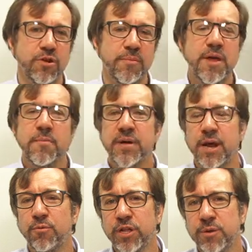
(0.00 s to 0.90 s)
grip, but I
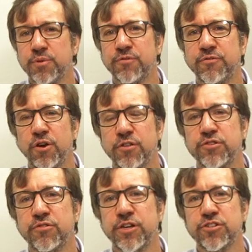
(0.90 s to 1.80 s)
really prefer the
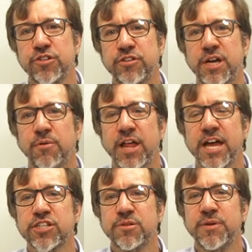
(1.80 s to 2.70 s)
traditional double
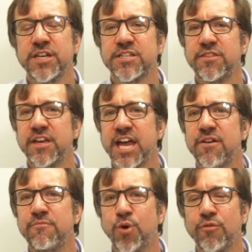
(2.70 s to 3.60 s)
action because I think I
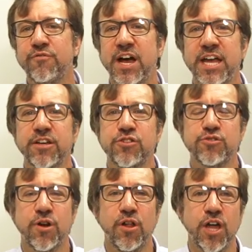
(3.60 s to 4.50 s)
have more fine
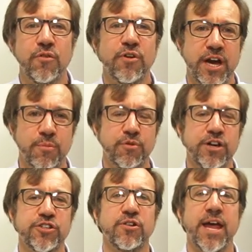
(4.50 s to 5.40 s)
control over air
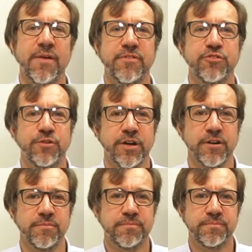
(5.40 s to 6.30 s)
pressure at the trigger.